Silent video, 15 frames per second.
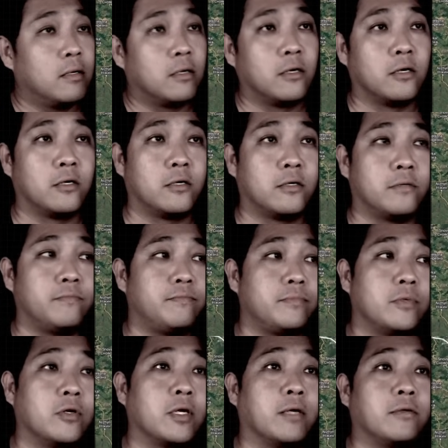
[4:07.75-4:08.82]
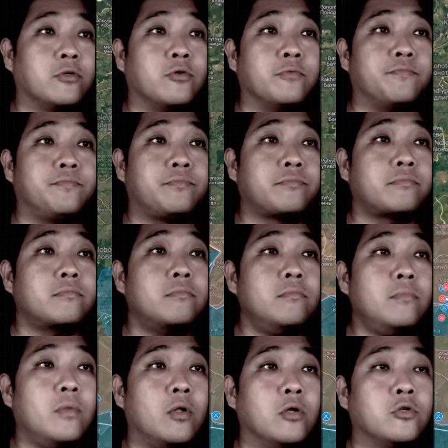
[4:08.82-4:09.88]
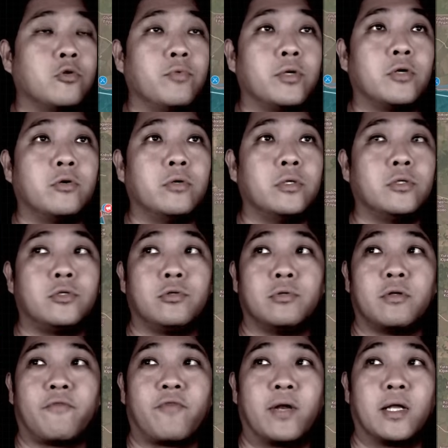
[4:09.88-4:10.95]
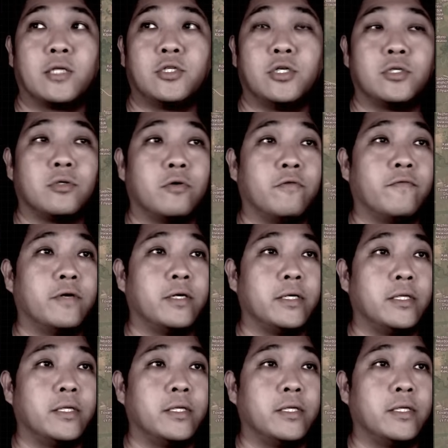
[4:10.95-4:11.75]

Okay, so we go into the frontline change over